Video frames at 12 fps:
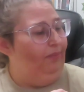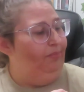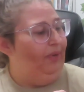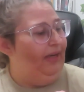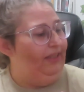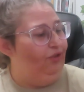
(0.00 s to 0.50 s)

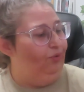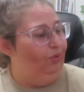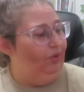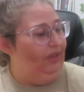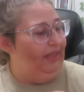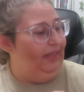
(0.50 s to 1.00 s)
by
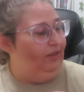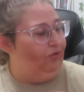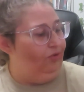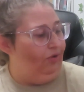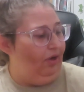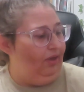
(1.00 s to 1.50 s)
Juliet
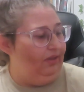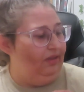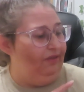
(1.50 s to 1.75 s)
Cross.